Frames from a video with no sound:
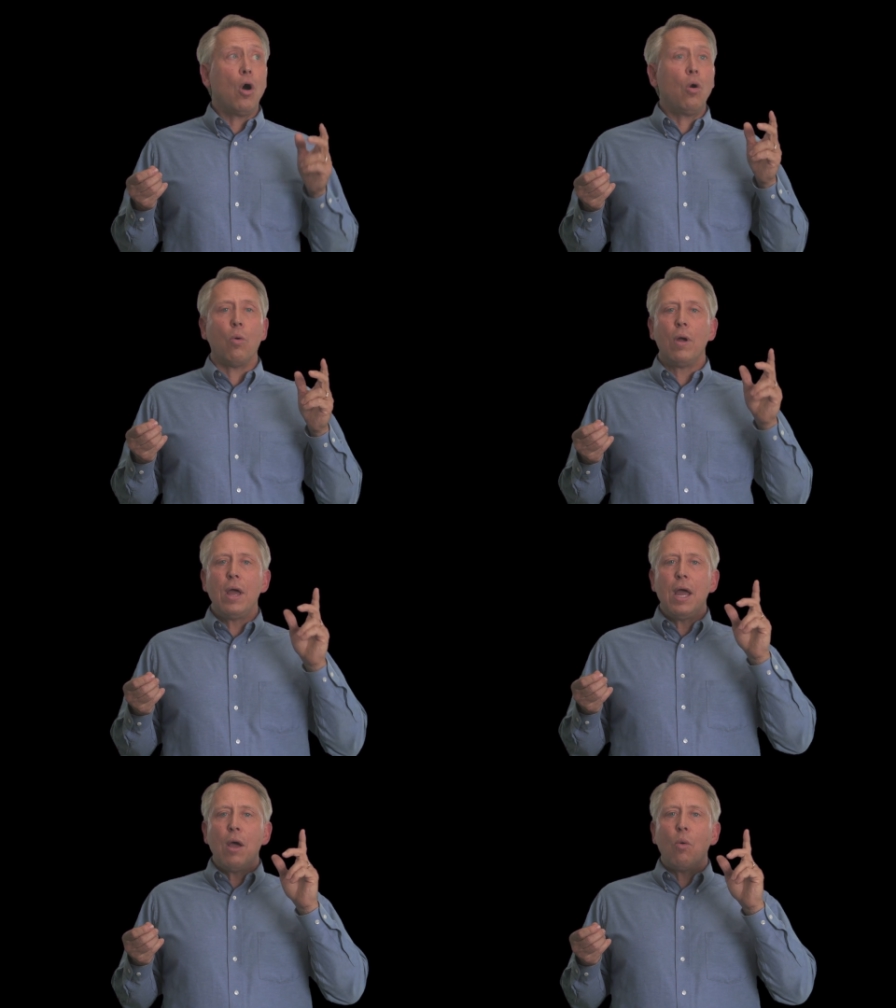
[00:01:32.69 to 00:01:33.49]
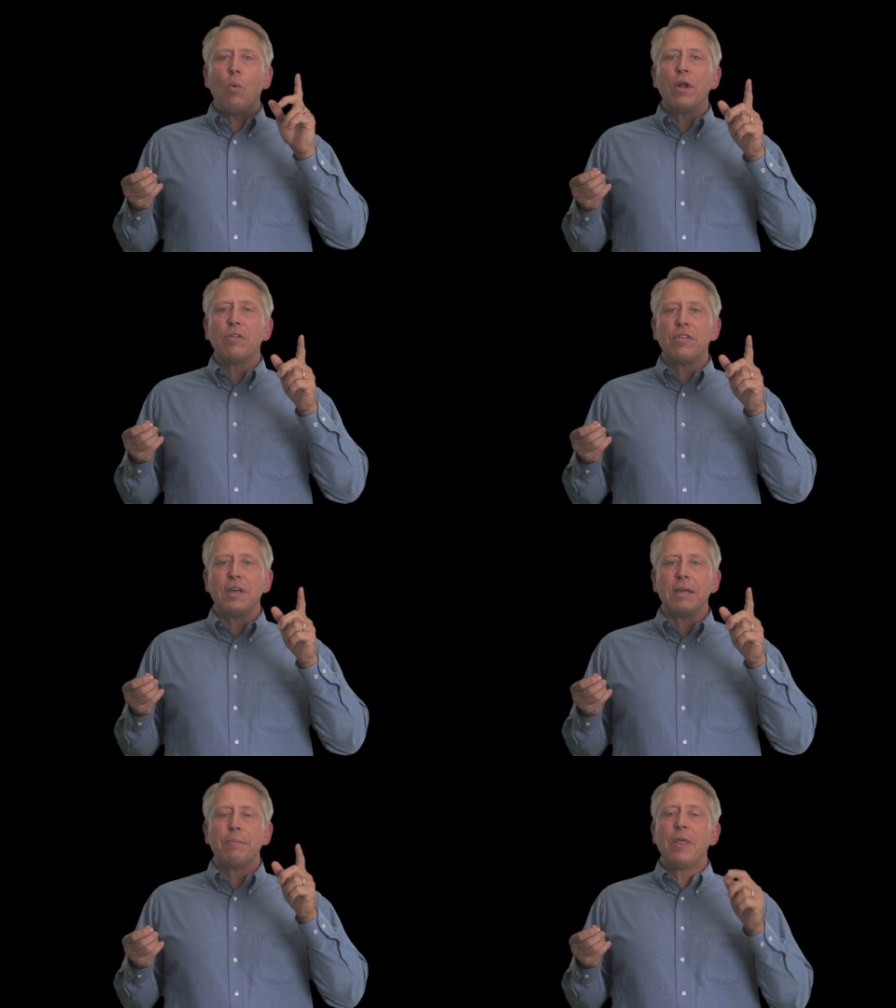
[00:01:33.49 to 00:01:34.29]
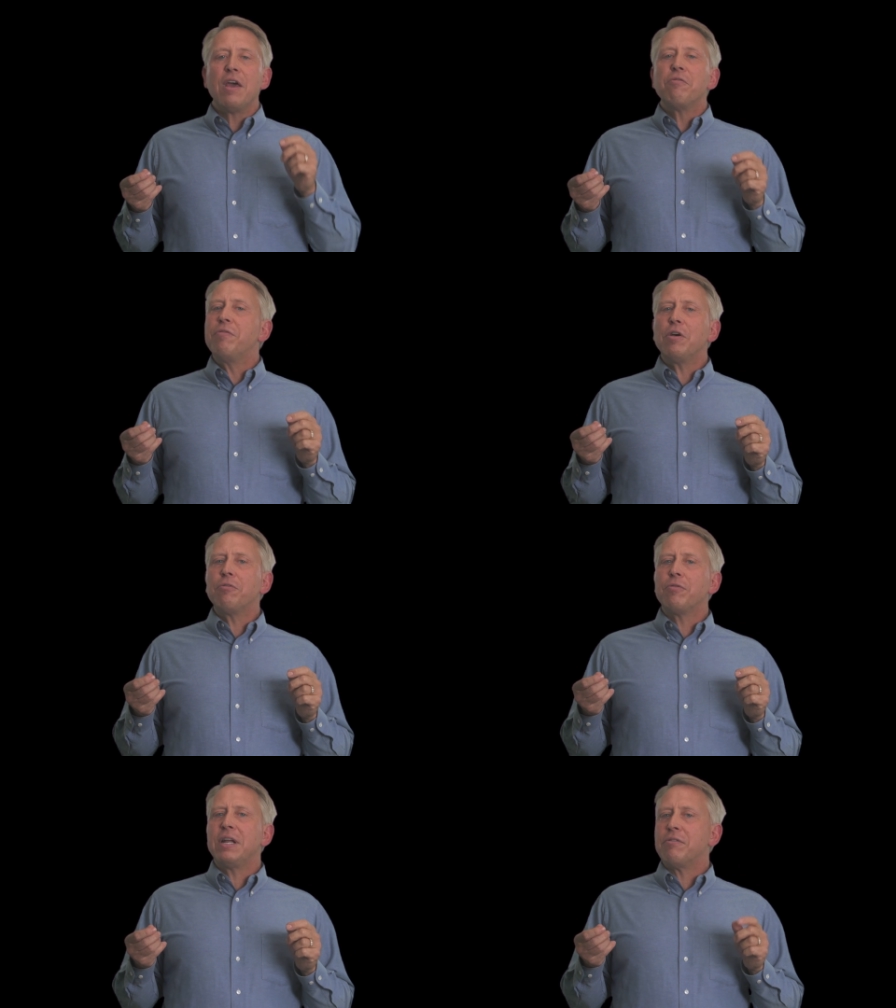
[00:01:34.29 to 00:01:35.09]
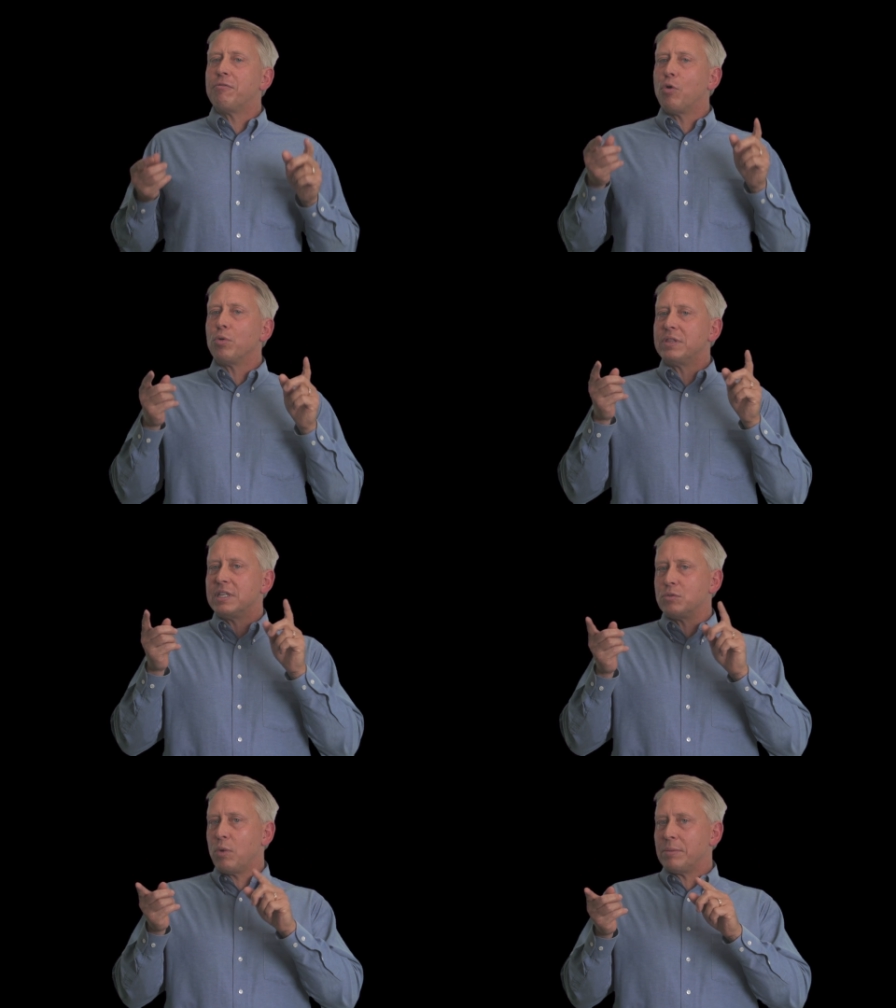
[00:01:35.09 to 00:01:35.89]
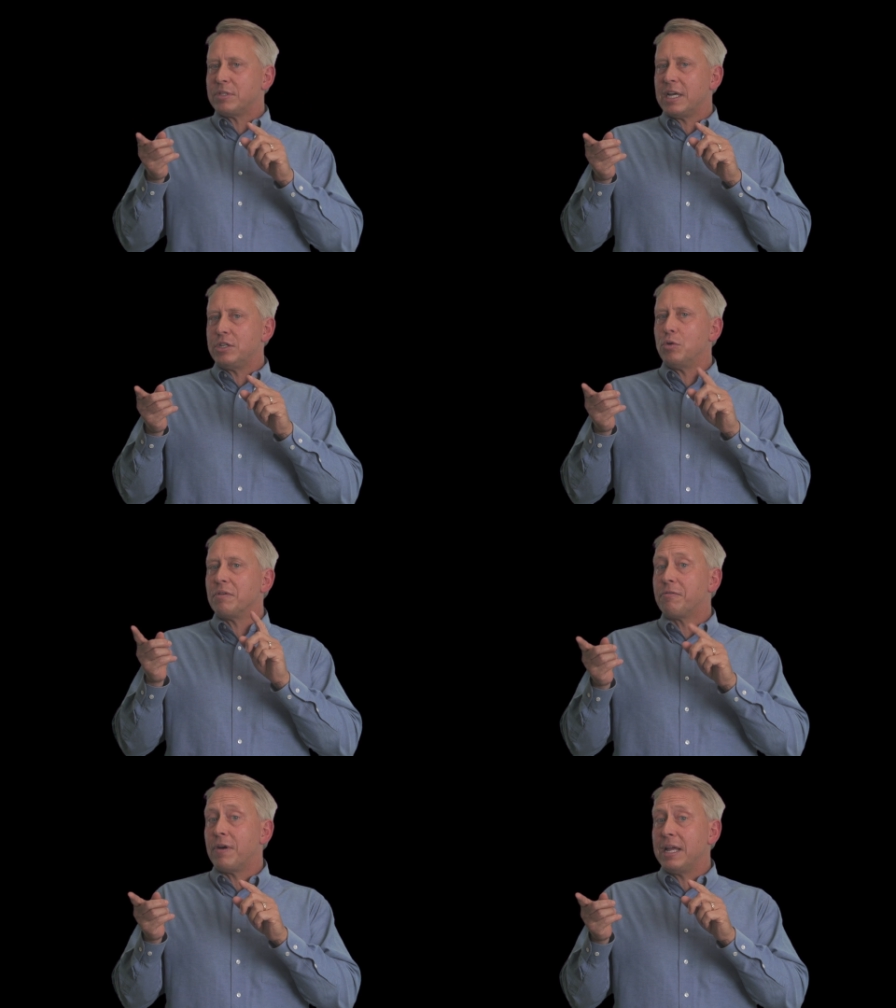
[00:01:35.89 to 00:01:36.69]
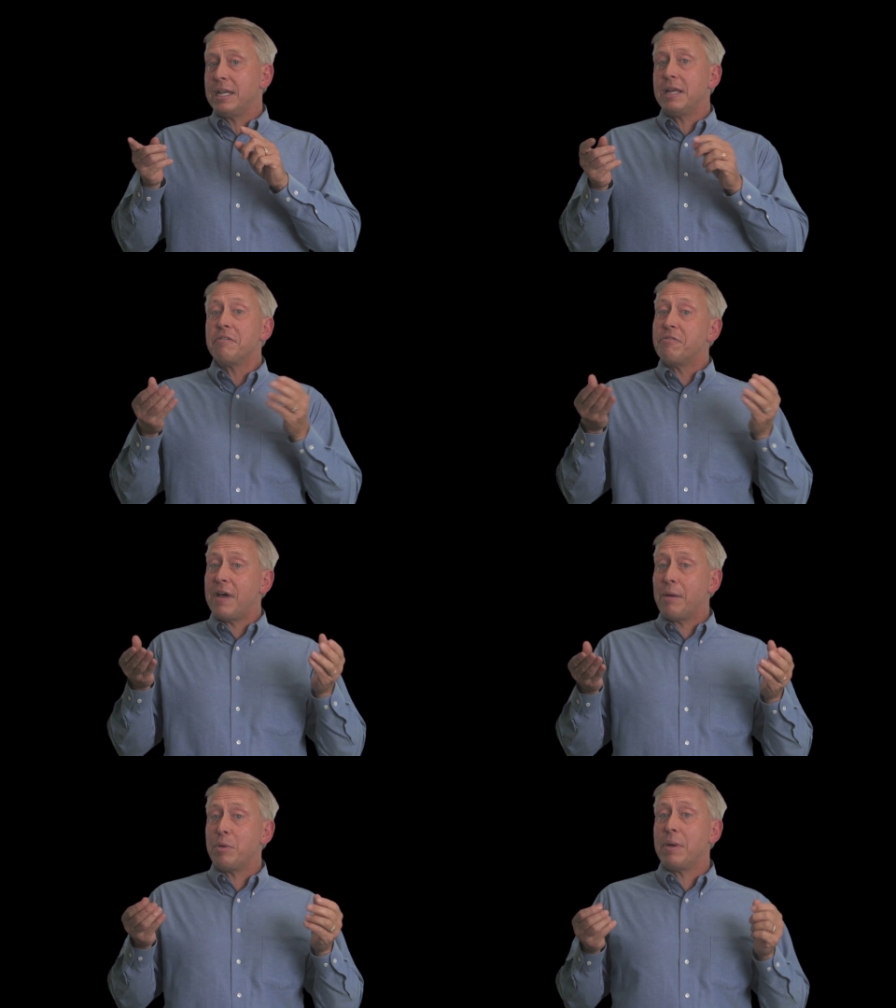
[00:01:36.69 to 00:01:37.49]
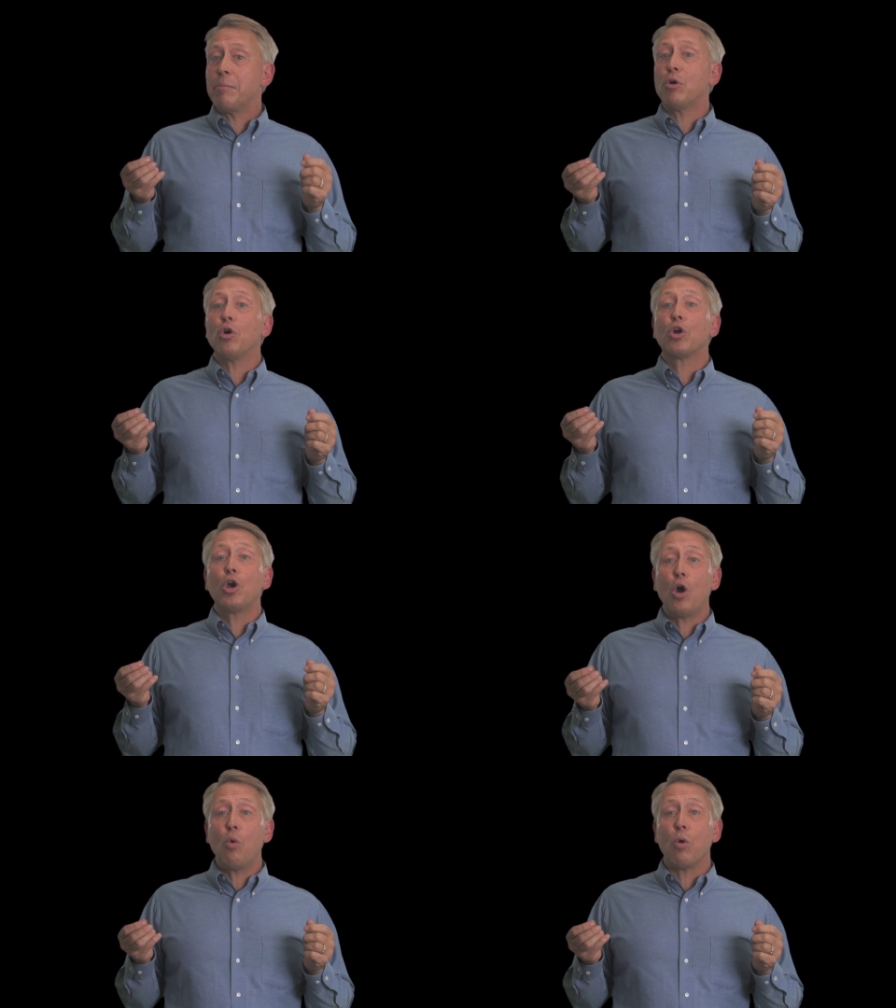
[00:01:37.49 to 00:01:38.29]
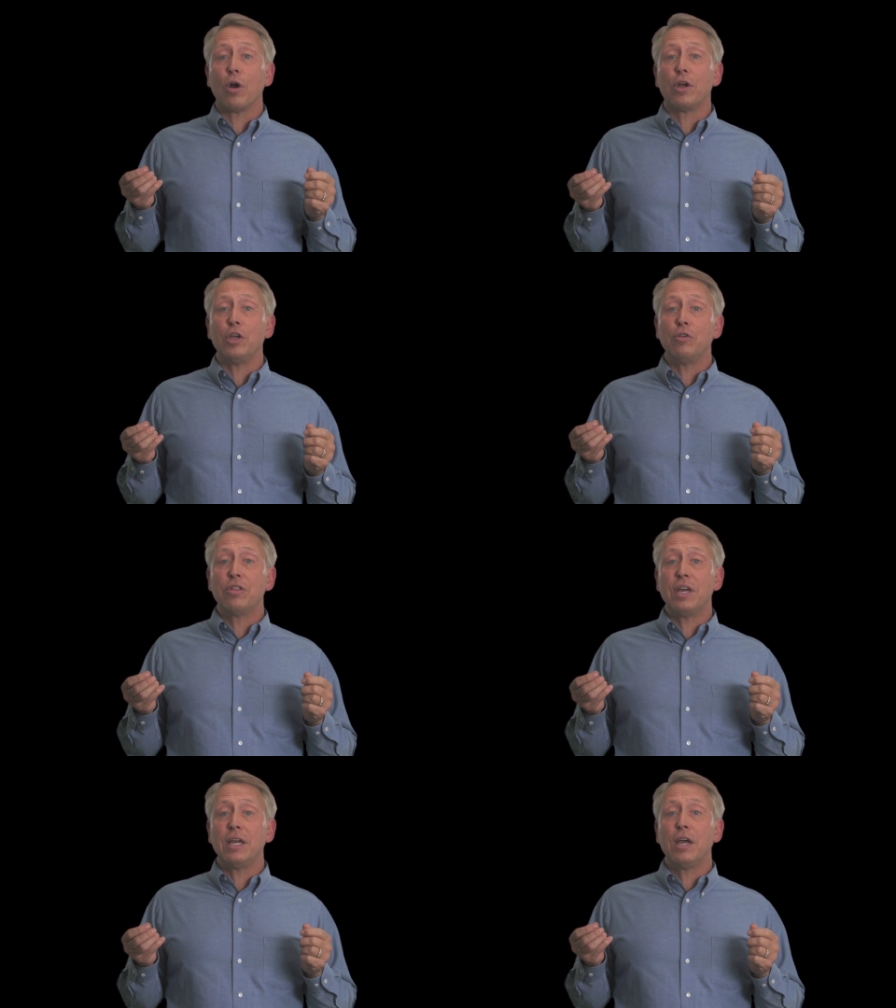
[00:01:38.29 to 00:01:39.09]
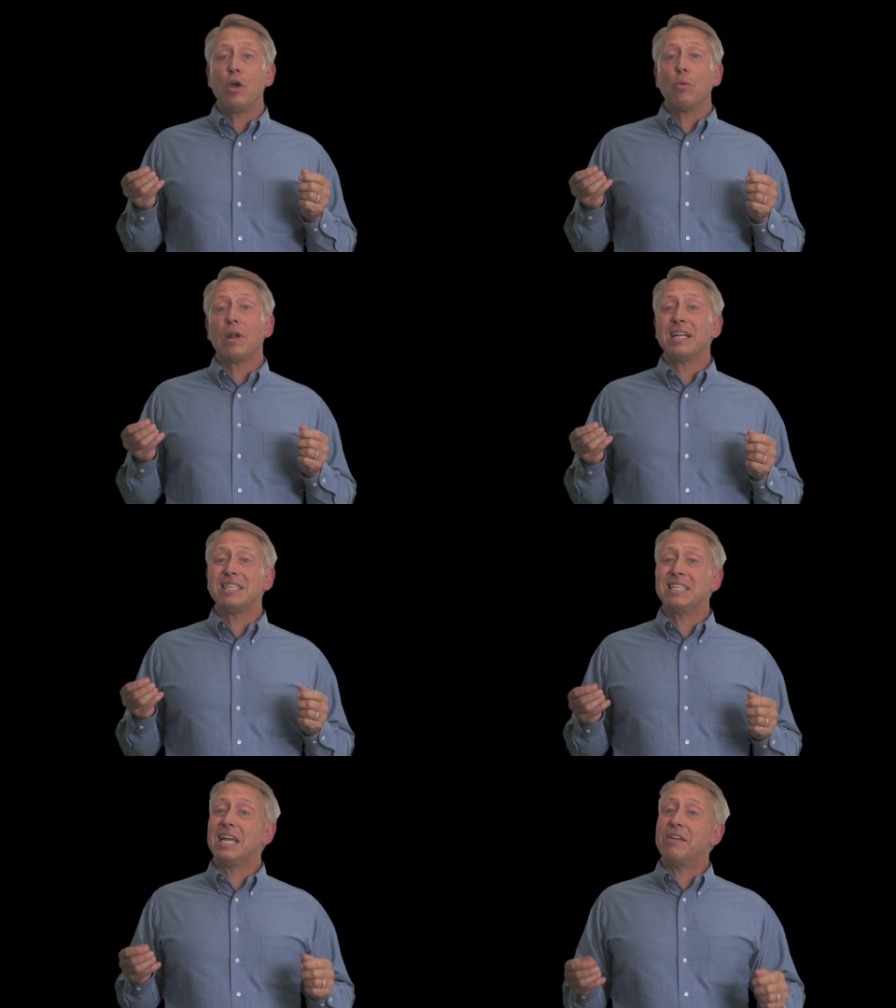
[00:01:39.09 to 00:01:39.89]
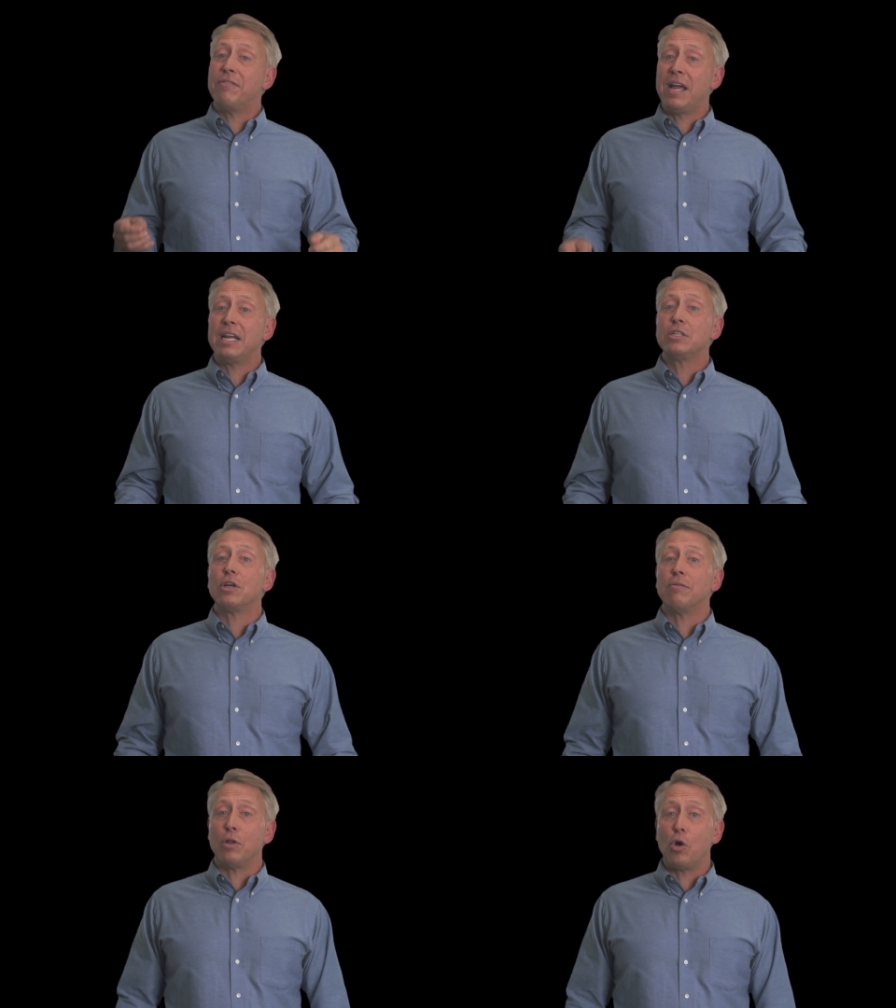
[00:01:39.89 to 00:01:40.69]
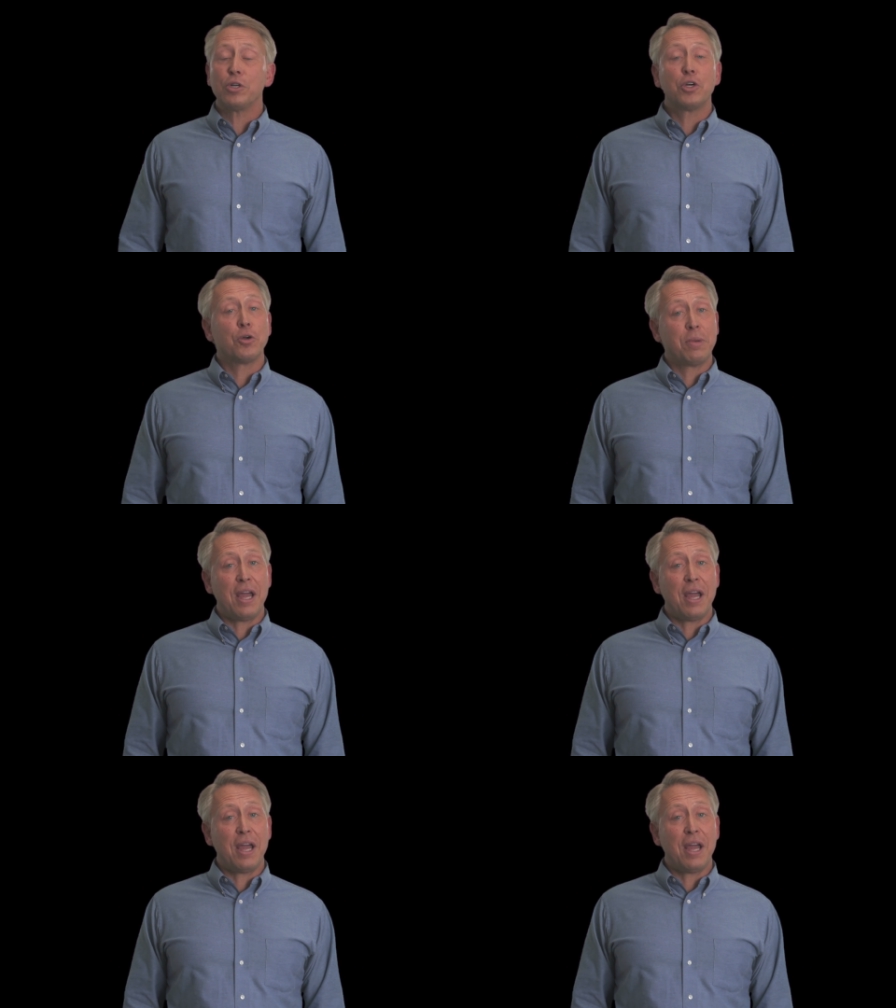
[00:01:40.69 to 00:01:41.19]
Oh, one other thing. Feel free to forward this website to a friend, family member, or coworker you think would like to take advantage of long-term